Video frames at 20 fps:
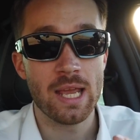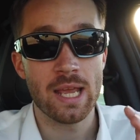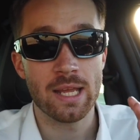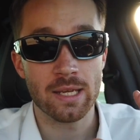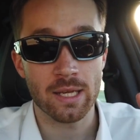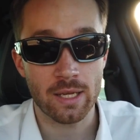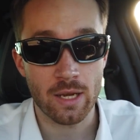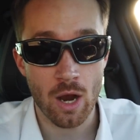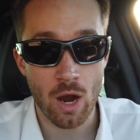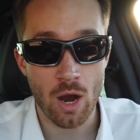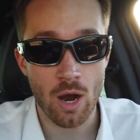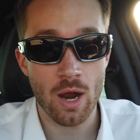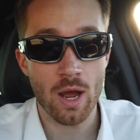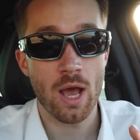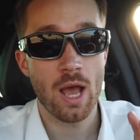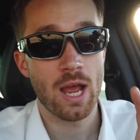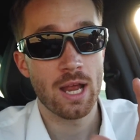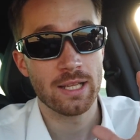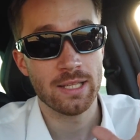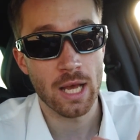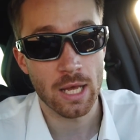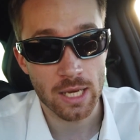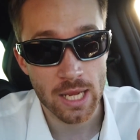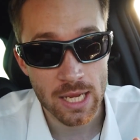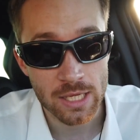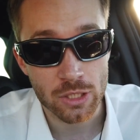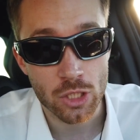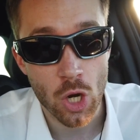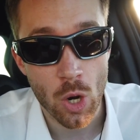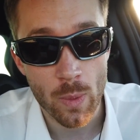in a car that
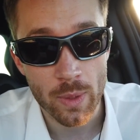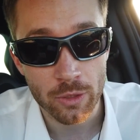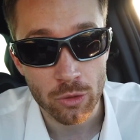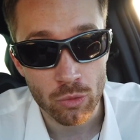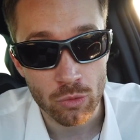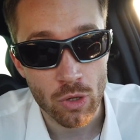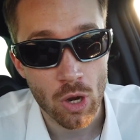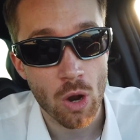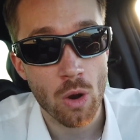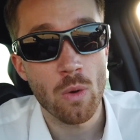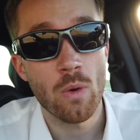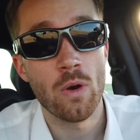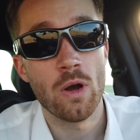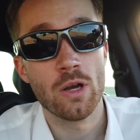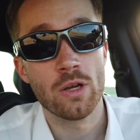is going to go